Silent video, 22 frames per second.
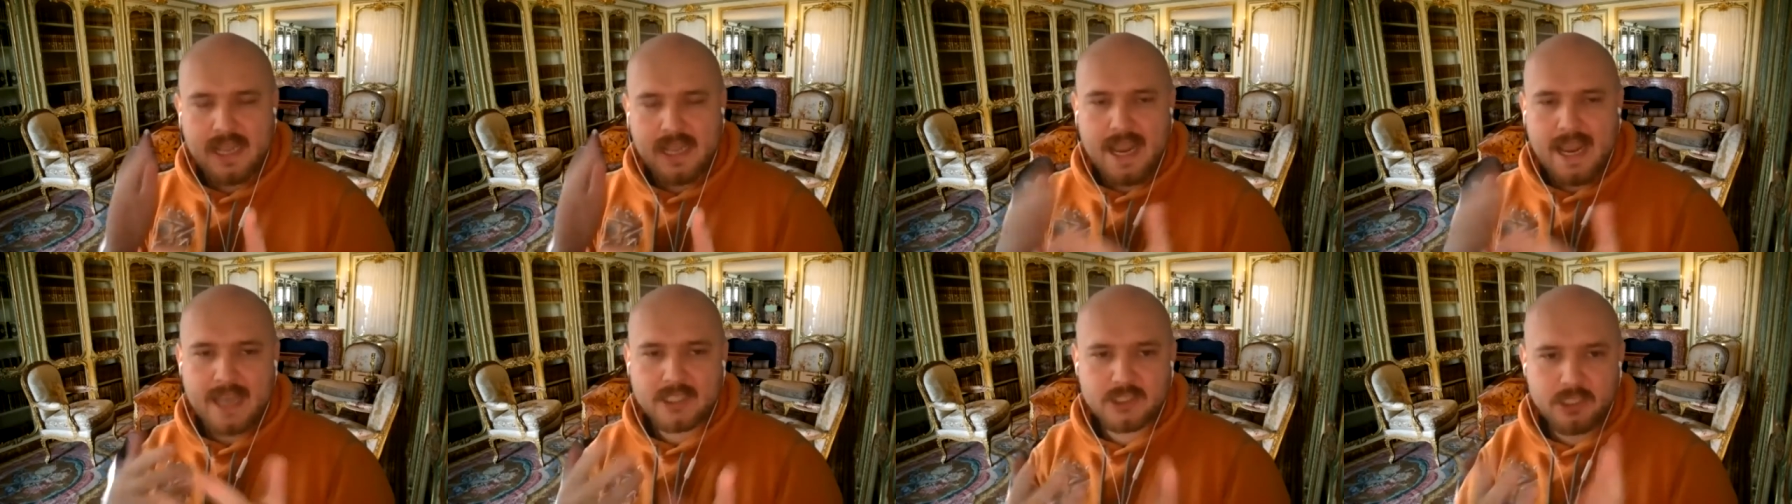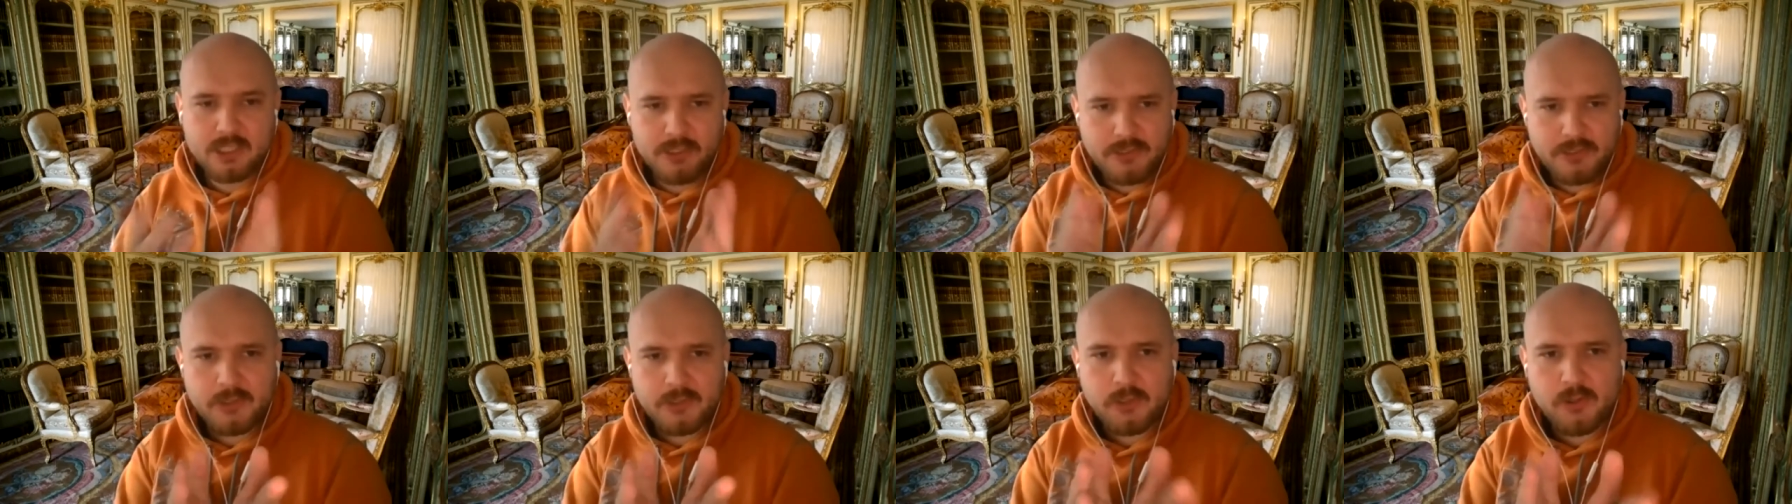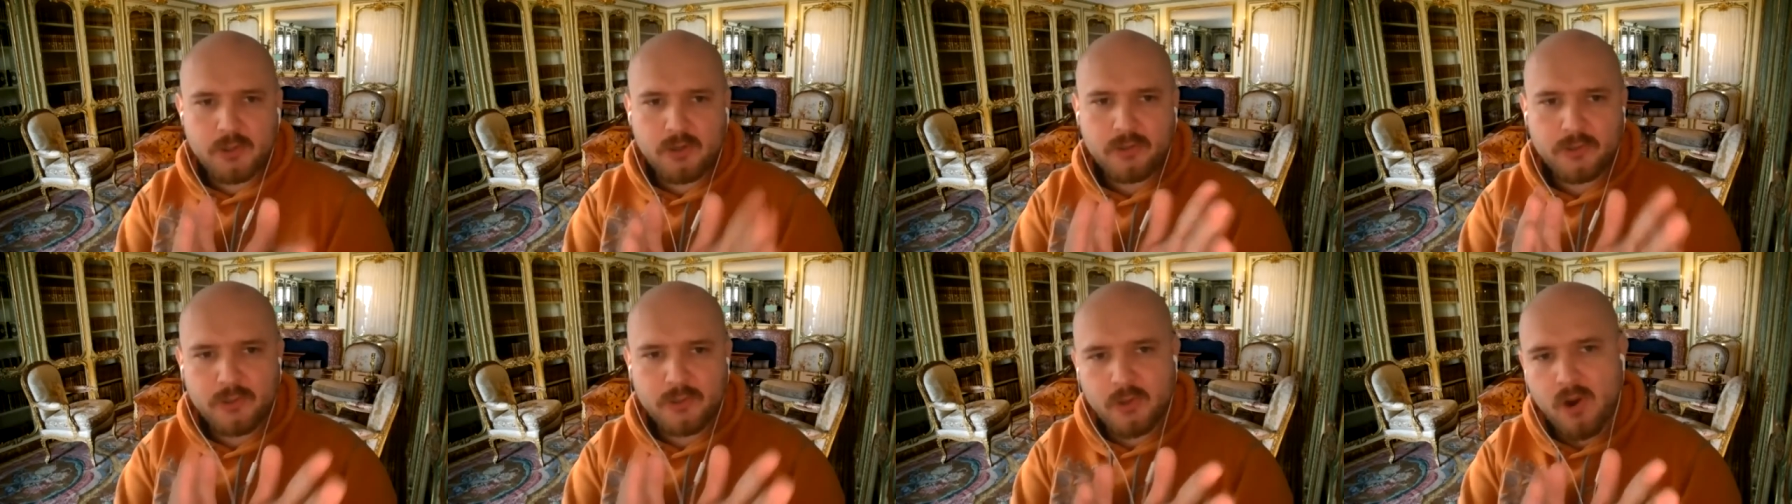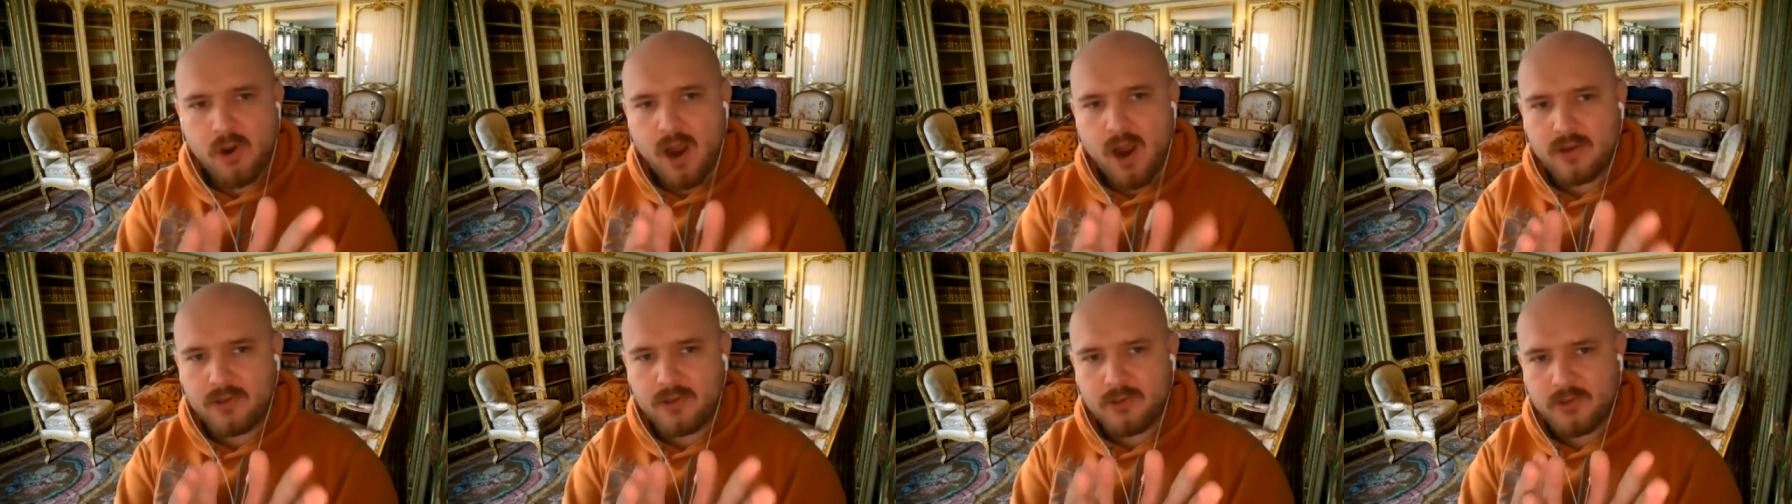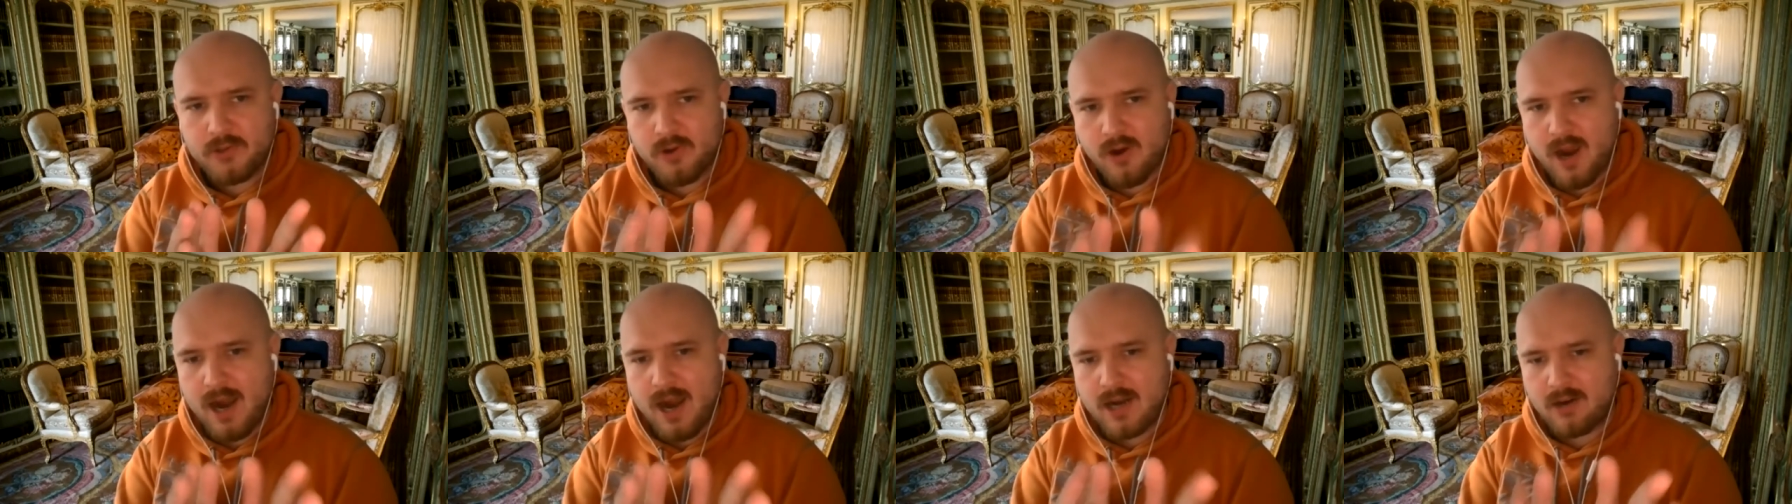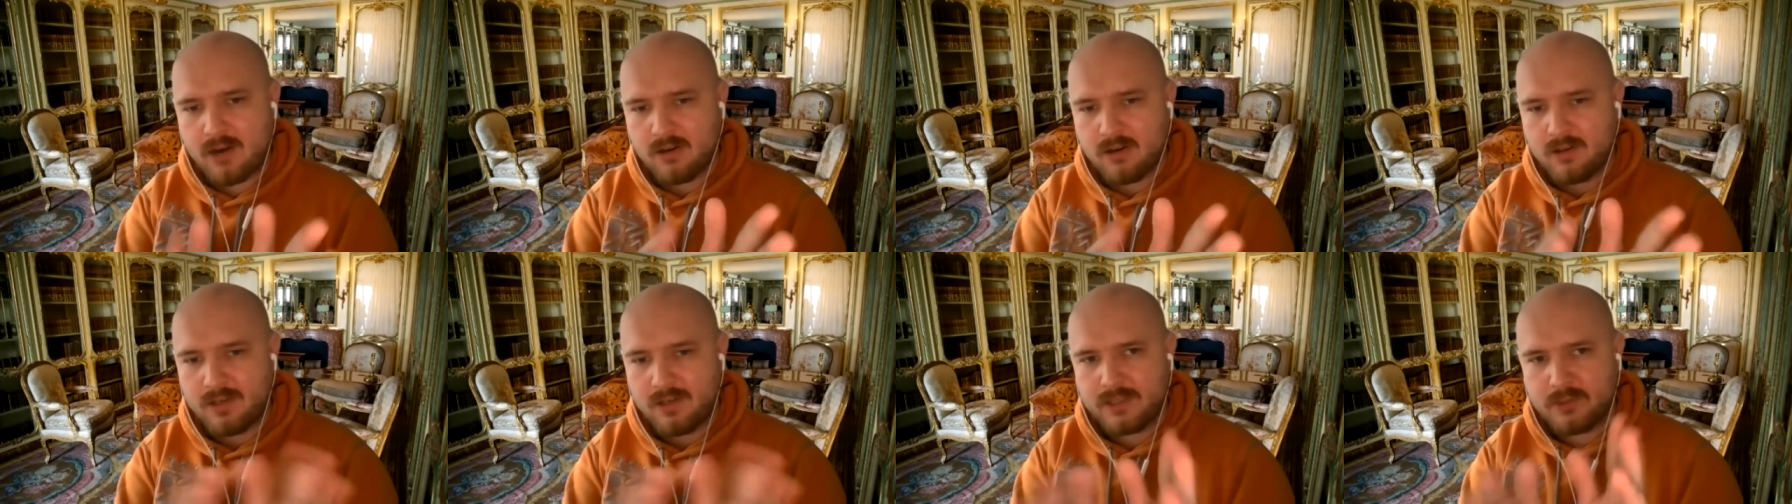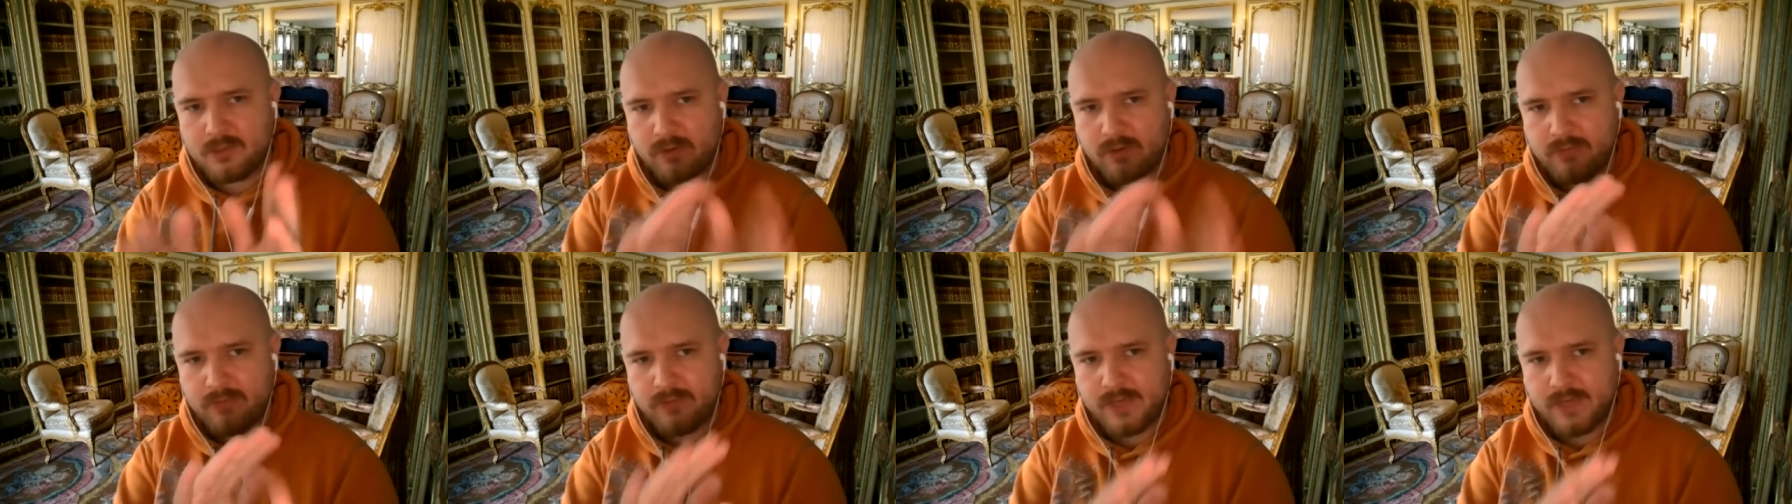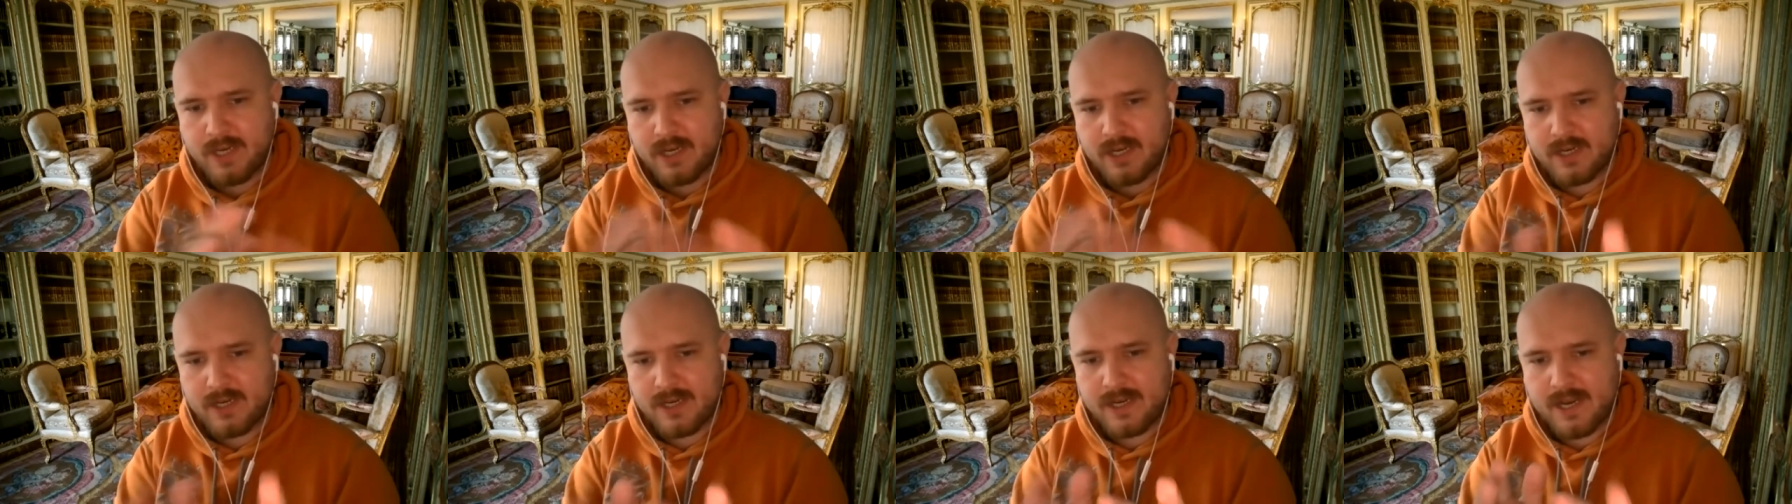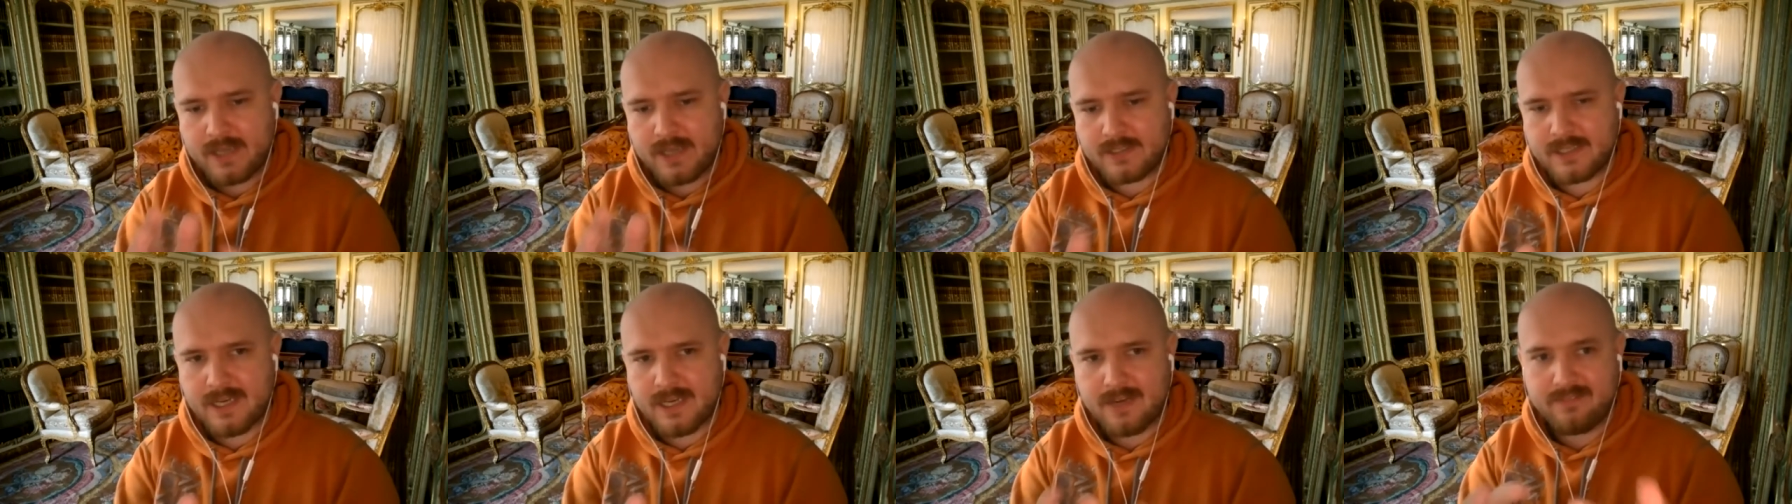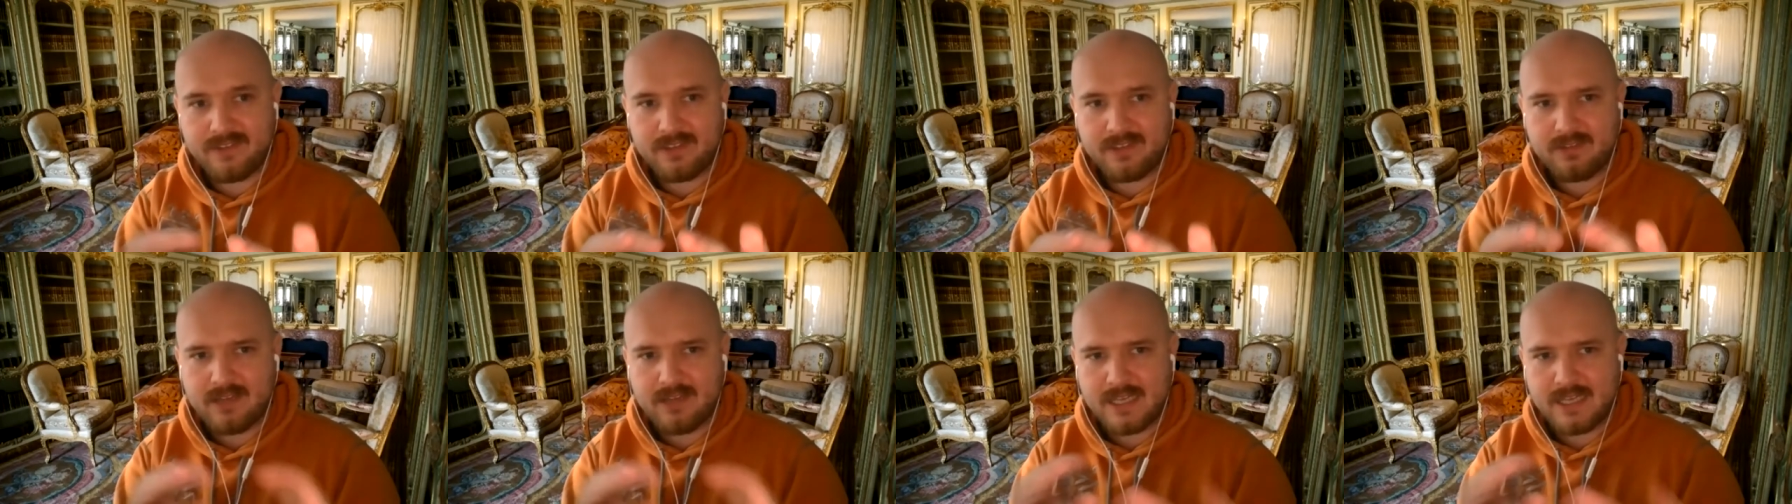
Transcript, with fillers: Actually, you you are you are already with Kiri and Kevin.